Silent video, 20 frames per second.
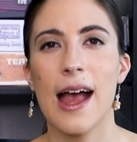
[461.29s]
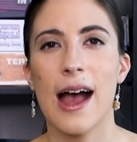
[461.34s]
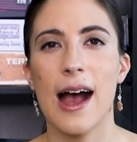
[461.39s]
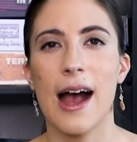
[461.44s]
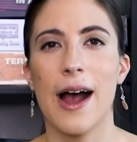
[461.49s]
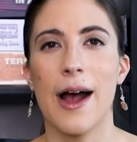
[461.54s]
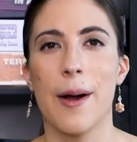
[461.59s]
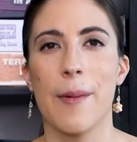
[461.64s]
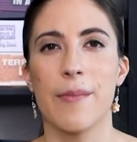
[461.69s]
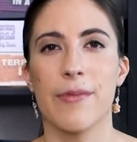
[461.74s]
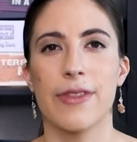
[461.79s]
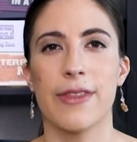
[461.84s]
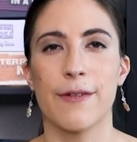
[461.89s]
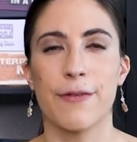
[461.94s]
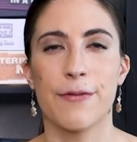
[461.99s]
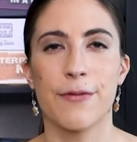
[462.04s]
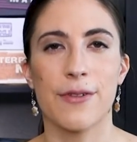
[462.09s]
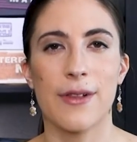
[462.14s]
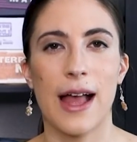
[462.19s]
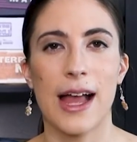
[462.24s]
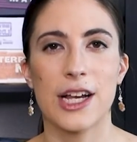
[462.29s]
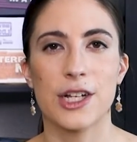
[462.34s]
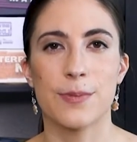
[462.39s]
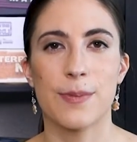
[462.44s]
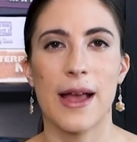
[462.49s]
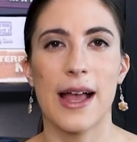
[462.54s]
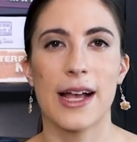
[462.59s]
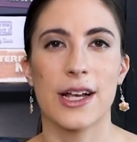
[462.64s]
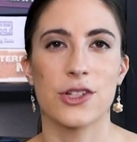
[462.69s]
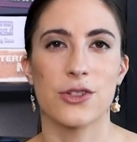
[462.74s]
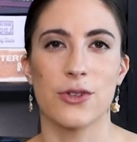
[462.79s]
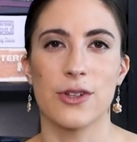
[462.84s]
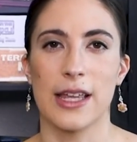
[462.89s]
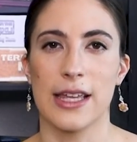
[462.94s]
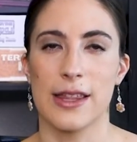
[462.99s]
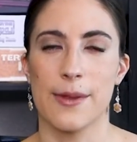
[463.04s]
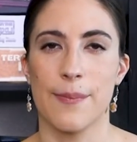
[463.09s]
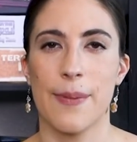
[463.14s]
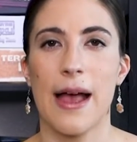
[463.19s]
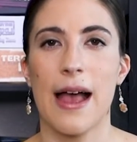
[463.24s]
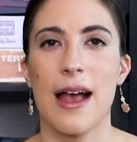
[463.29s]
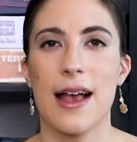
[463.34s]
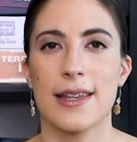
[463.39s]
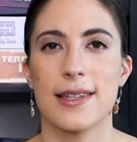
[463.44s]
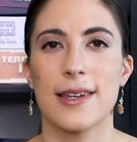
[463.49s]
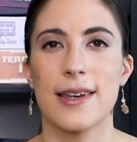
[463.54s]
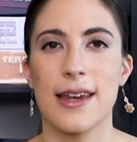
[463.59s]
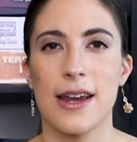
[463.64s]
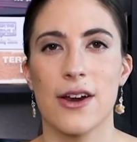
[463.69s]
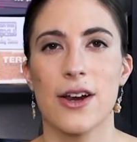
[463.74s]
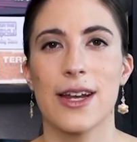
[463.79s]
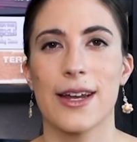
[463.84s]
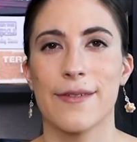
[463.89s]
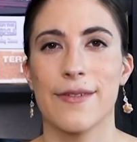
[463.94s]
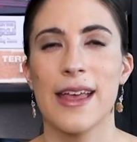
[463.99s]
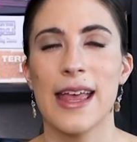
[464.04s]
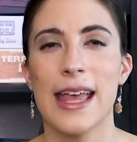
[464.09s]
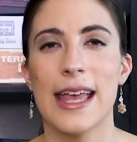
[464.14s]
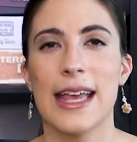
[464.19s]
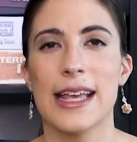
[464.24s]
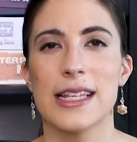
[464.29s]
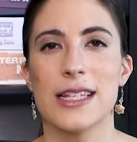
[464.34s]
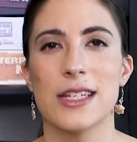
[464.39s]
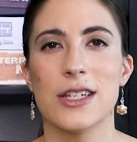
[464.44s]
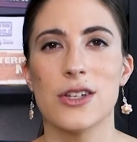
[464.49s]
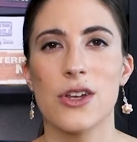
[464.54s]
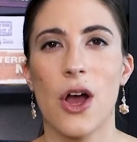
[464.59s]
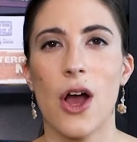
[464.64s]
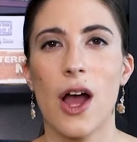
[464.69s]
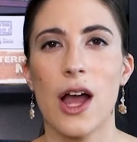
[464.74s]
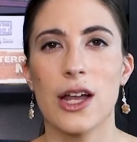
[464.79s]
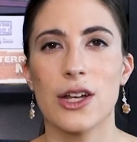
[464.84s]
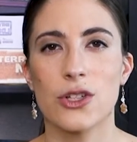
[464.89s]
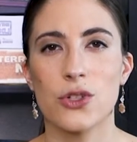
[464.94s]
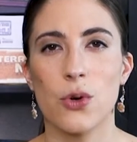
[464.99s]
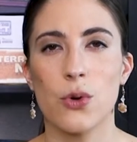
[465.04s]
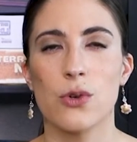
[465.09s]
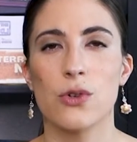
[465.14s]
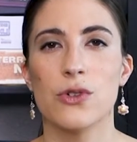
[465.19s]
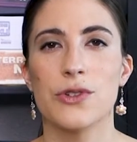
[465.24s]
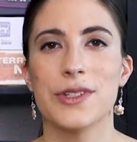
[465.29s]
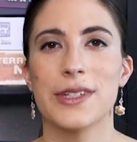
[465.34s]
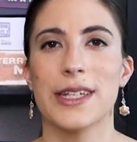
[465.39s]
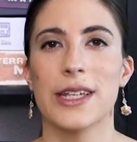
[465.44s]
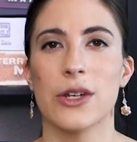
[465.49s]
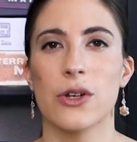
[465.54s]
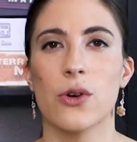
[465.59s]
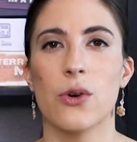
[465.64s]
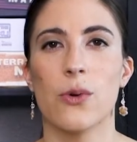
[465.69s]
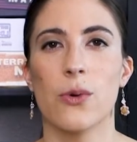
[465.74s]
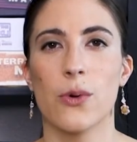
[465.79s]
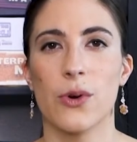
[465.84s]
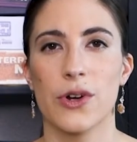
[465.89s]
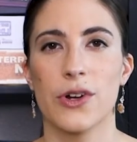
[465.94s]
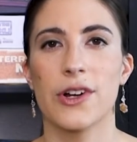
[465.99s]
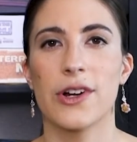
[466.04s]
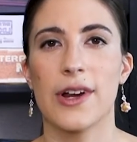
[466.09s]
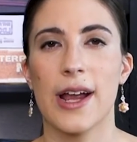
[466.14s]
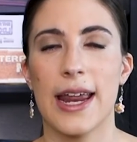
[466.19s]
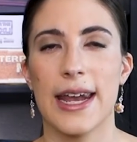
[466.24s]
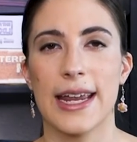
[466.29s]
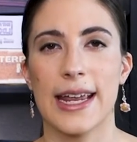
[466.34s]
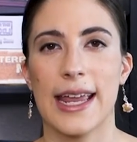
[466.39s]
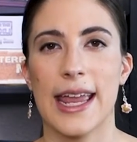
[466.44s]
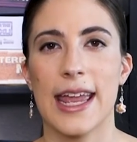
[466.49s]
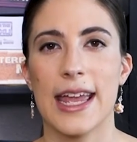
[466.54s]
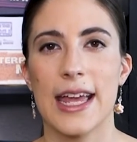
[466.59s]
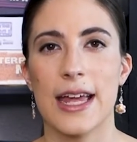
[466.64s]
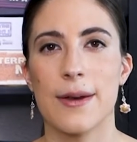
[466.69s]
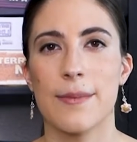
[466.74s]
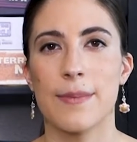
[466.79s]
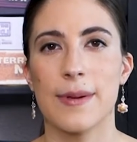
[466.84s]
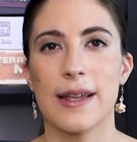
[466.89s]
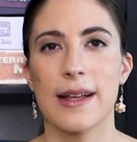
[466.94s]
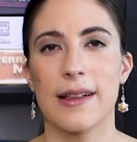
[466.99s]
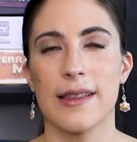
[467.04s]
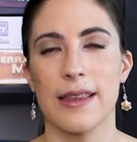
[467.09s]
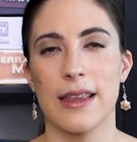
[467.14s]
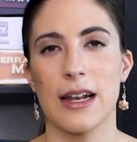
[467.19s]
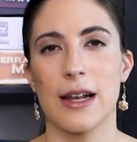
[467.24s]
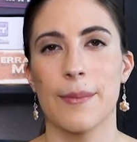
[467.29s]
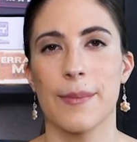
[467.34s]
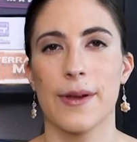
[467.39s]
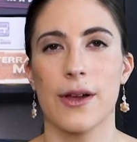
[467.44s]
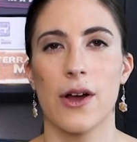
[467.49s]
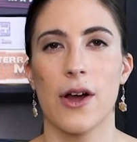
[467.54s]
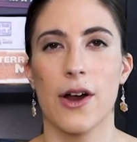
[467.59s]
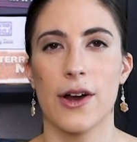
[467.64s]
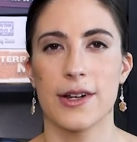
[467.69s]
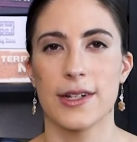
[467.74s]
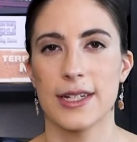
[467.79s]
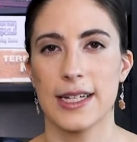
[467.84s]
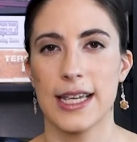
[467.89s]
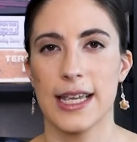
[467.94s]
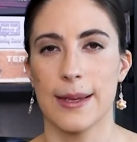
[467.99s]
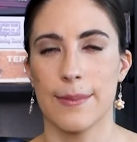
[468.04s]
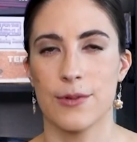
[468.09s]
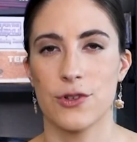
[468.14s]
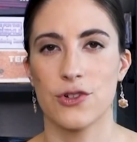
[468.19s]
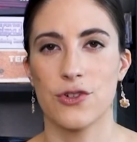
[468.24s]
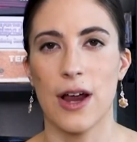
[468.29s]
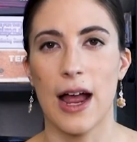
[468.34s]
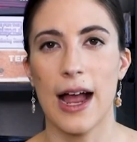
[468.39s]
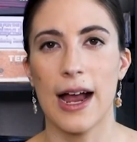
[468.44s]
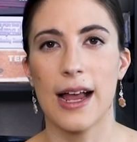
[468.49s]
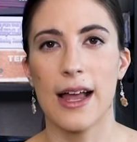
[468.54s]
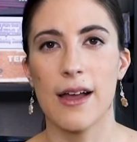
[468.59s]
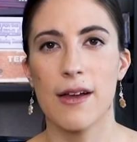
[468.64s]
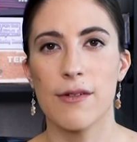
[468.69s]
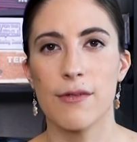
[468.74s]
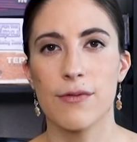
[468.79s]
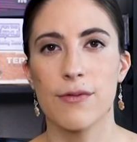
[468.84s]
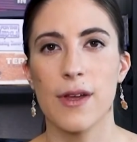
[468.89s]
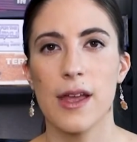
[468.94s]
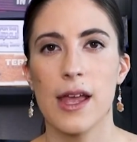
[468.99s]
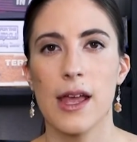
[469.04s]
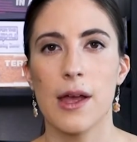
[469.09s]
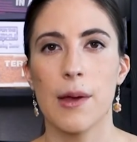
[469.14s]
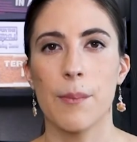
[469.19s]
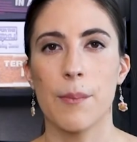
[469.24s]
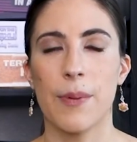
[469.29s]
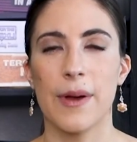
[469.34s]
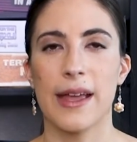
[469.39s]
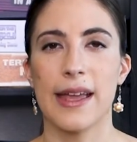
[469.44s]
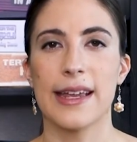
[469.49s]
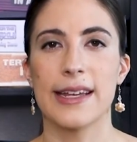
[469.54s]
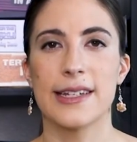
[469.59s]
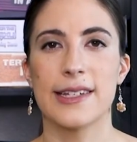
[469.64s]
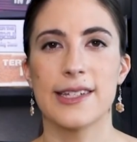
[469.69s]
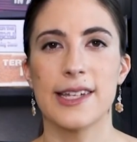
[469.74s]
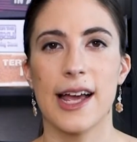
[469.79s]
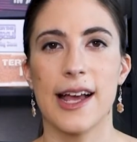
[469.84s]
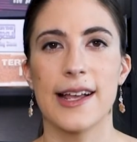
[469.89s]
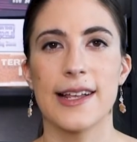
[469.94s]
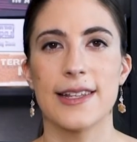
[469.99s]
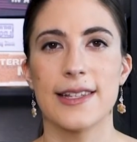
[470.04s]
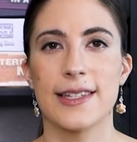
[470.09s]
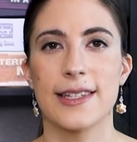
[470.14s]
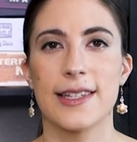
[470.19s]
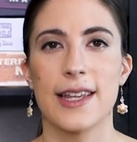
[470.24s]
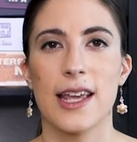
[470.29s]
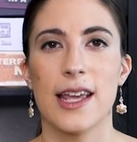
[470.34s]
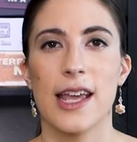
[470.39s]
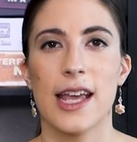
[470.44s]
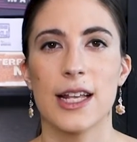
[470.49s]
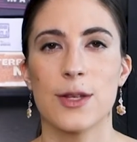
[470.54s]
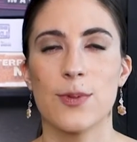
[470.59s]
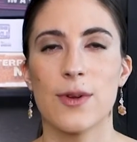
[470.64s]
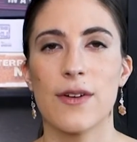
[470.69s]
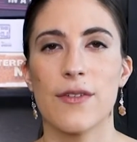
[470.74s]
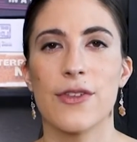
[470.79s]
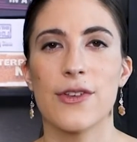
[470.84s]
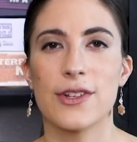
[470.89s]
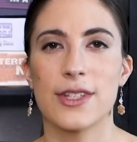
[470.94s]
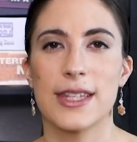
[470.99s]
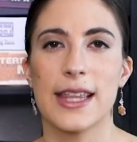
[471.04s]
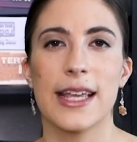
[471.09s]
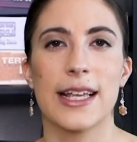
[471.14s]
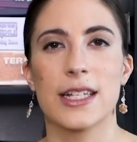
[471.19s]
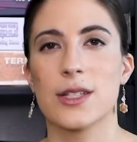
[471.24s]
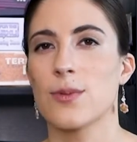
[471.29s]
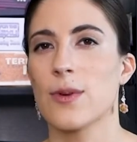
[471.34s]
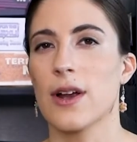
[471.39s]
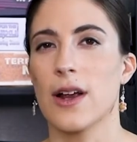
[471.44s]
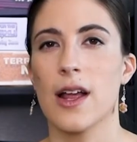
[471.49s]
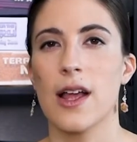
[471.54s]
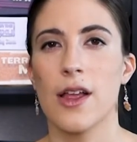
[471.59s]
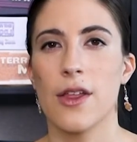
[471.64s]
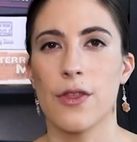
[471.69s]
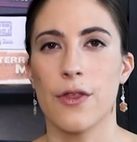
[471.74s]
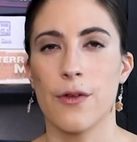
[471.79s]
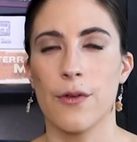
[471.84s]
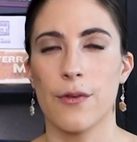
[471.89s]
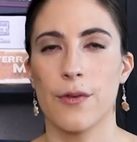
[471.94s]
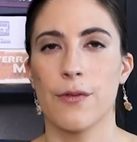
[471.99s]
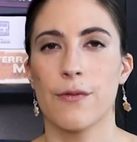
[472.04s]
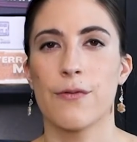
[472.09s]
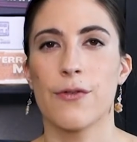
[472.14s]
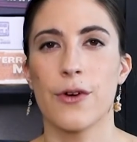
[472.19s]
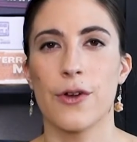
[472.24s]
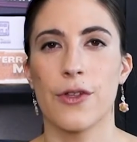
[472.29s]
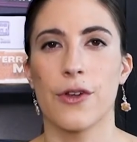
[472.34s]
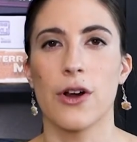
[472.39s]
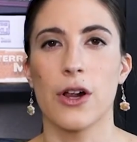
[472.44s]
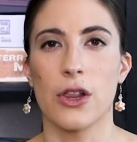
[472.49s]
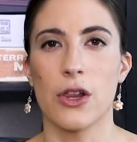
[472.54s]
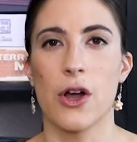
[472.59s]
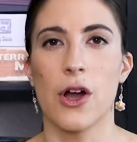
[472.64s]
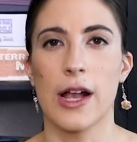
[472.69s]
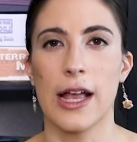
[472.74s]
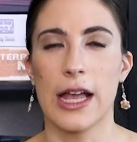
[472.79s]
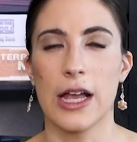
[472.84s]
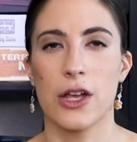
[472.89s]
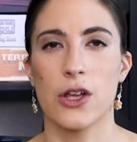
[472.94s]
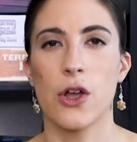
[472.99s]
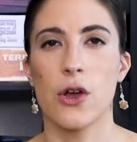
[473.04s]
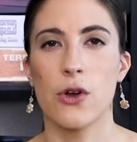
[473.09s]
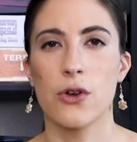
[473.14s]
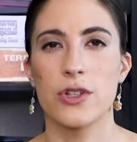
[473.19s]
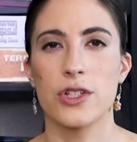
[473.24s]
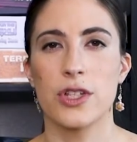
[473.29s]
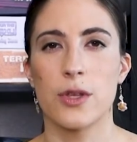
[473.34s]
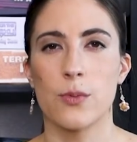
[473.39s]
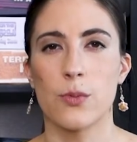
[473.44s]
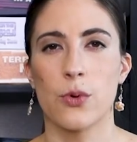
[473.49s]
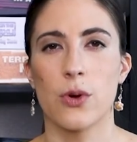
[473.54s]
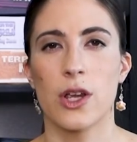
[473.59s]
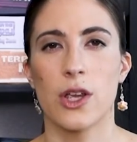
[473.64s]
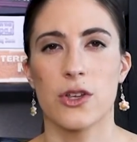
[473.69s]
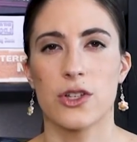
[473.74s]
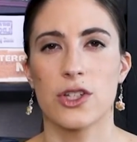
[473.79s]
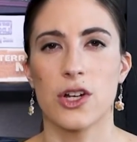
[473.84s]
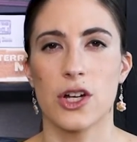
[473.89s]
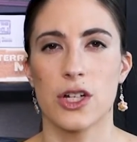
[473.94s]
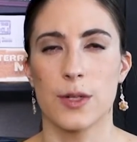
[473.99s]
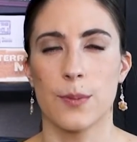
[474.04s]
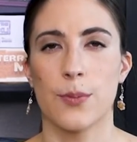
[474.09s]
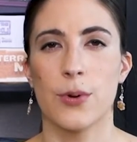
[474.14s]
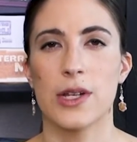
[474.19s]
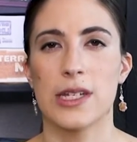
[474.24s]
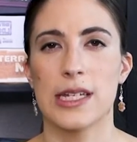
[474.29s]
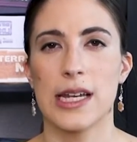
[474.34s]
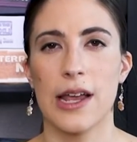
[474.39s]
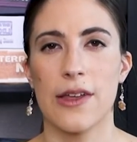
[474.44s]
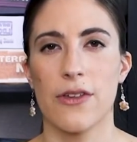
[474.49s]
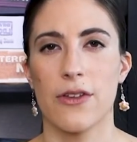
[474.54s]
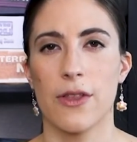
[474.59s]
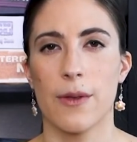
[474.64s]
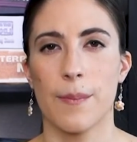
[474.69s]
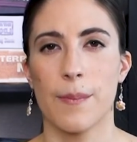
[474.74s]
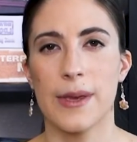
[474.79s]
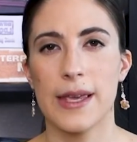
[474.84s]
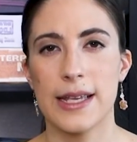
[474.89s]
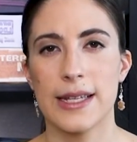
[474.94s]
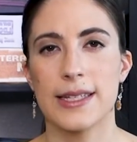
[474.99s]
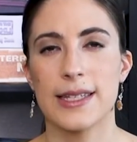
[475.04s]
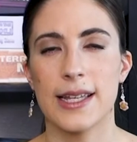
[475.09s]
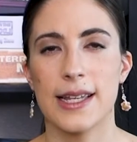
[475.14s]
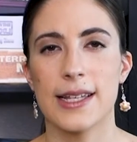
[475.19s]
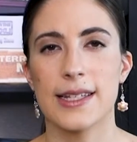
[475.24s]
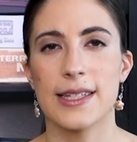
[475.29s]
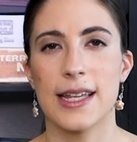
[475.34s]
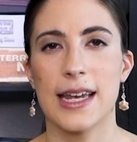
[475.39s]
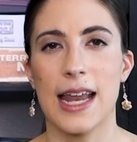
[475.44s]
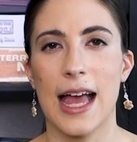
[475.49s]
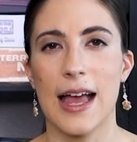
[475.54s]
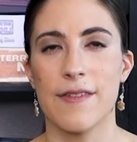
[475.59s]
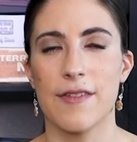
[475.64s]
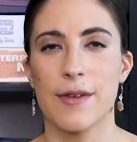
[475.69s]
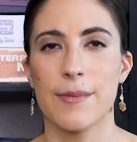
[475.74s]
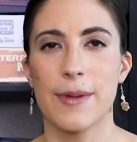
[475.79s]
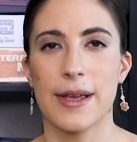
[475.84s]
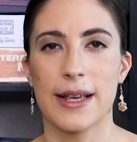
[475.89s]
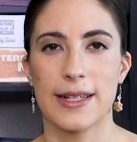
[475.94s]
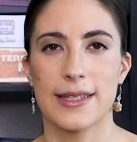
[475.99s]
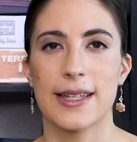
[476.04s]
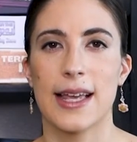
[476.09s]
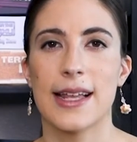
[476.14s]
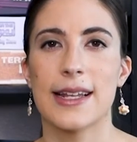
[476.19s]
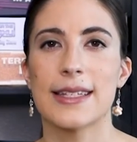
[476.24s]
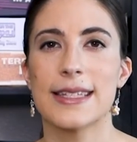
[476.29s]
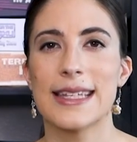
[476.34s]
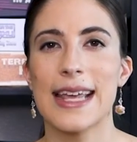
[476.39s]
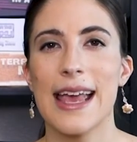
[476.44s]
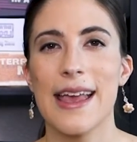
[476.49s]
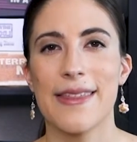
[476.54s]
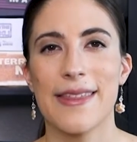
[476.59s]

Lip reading: The flashbacks or like the past narrative is not told in order, and it can be a little bit hard to keep track of, but it's one of those things where the further along it goes, the more you start to put together the pieces and have it make sense.